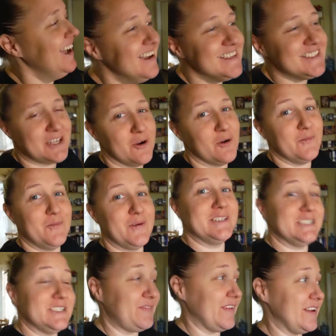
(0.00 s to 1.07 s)
So we
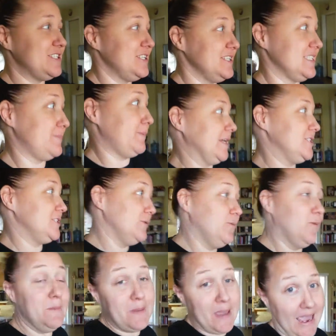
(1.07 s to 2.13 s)
just finished the inspection.
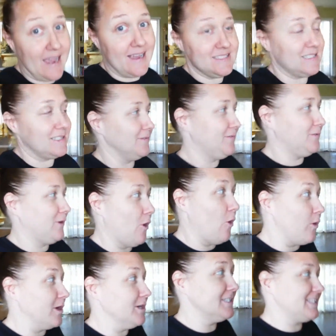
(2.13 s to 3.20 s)
We passed, of
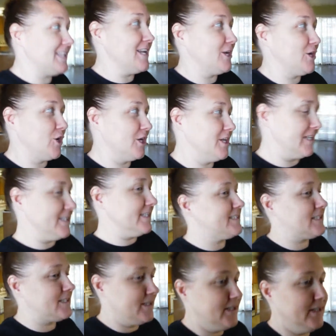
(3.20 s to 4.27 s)
course. Thank
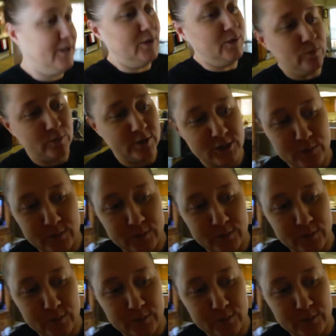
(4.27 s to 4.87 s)
goodness, which